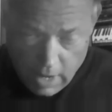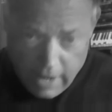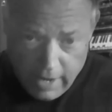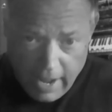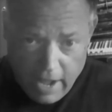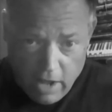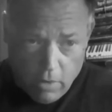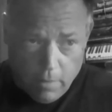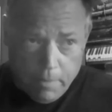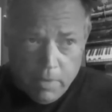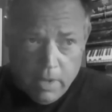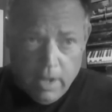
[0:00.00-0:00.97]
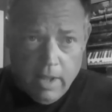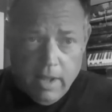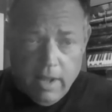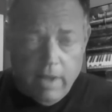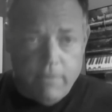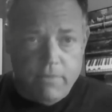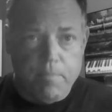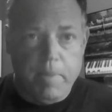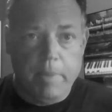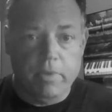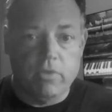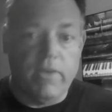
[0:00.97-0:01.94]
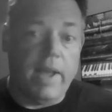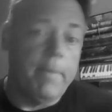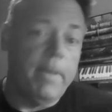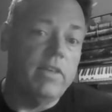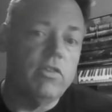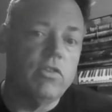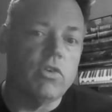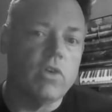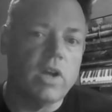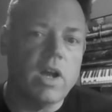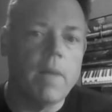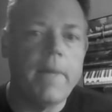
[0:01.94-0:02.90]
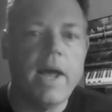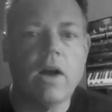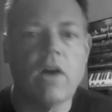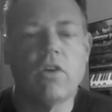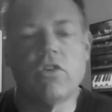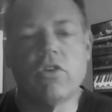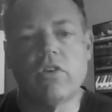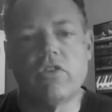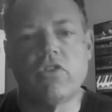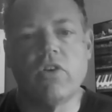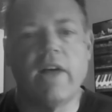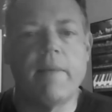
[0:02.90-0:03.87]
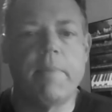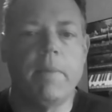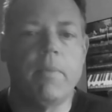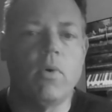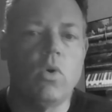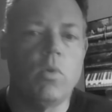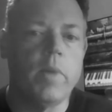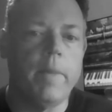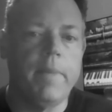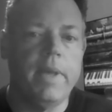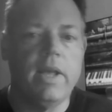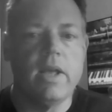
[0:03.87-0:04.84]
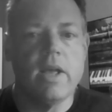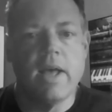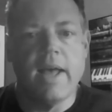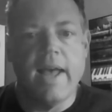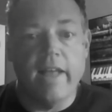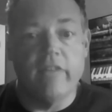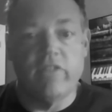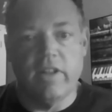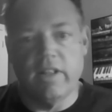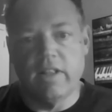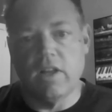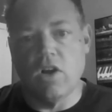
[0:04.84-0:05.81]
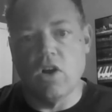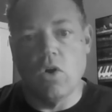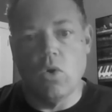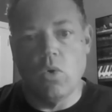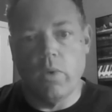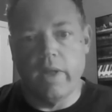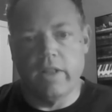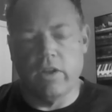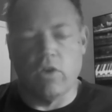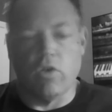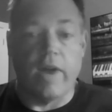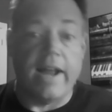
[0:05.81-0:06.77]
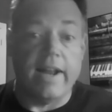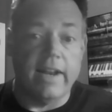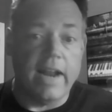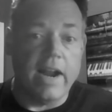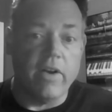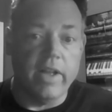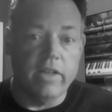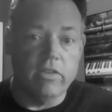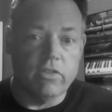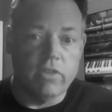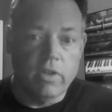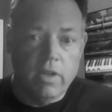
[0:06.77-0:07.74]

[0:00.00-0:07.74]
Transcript: and how if people's fan bases are going to come out, because you're going to still have people who might be hesitant to go into crowded areas,